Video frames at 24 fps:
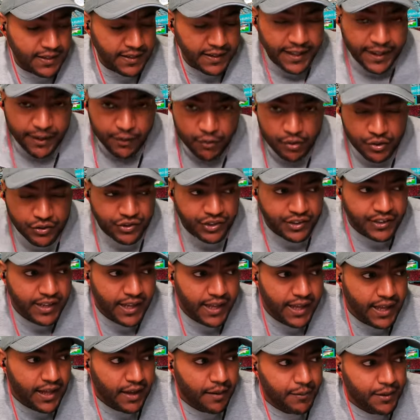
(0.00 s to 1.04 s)
Later on
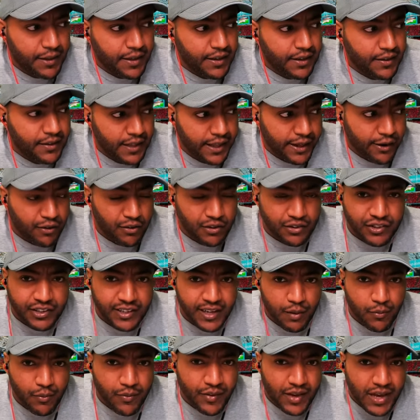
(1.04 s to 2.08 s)

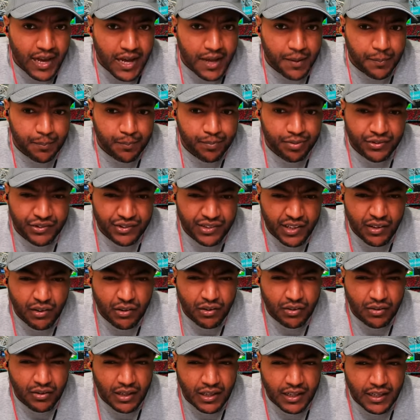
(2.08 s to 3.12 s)
today, we've got
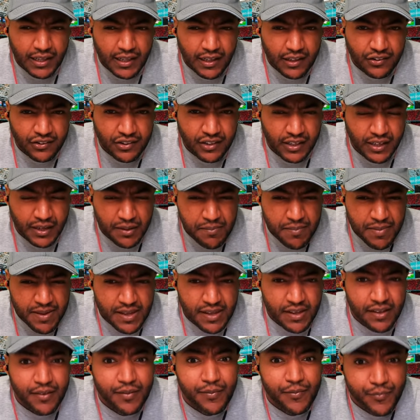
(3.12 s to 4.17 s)
Brazil against
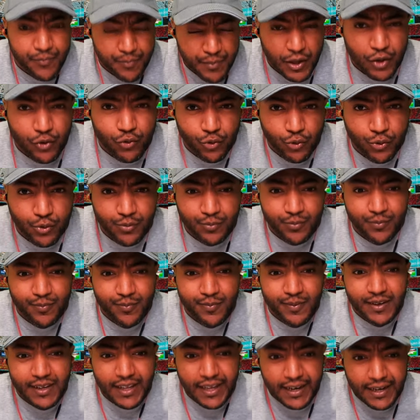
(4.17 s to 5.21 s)
Colombia. Make sure
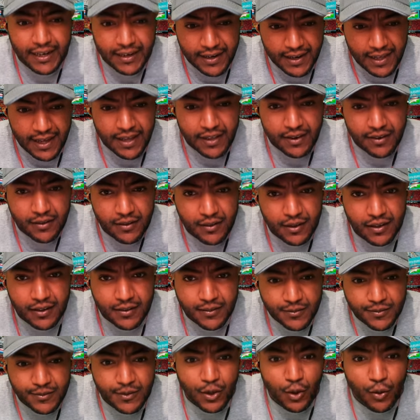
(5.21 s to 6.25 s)
later at
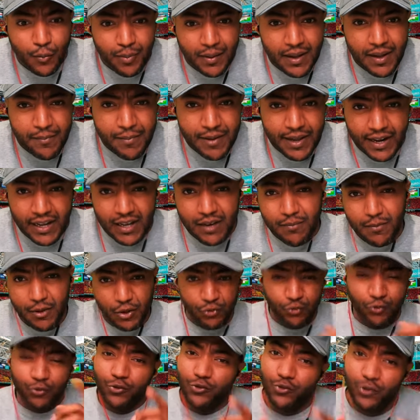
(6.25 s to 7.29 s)
night, Copa America.
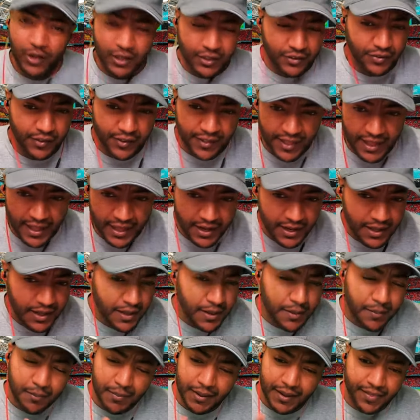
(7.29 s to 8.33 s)
Make sure you join us for
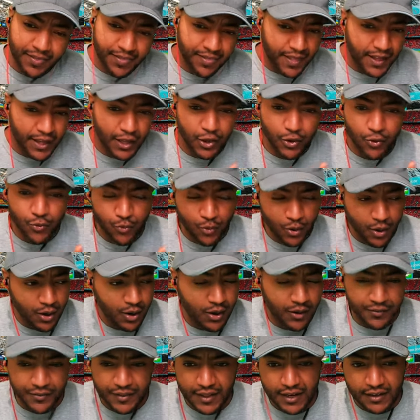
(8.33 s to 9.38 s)
that. But thank you
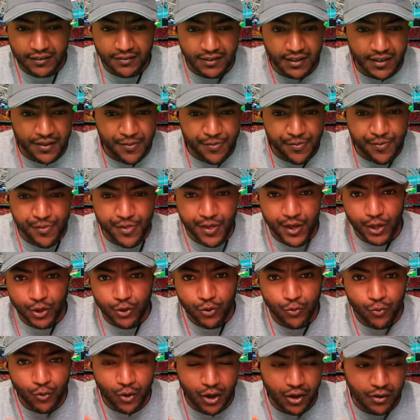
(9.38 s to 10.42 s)
all. That is it.
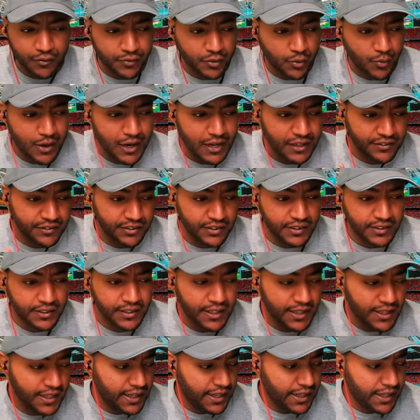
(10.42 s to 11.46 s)
Thank you all for watching.
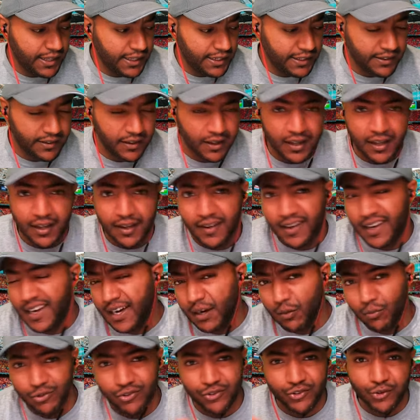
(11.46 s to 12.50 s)
And
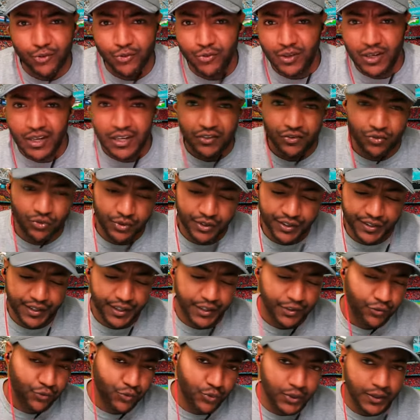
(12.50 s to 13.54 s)
I will see you guys on the
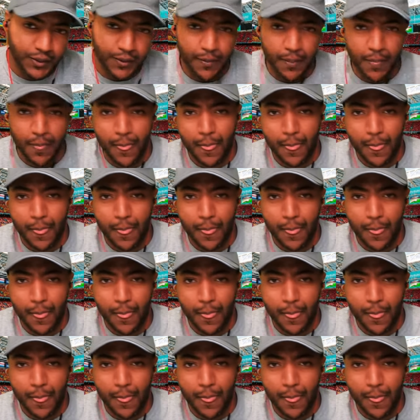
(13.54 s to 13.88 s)
next one.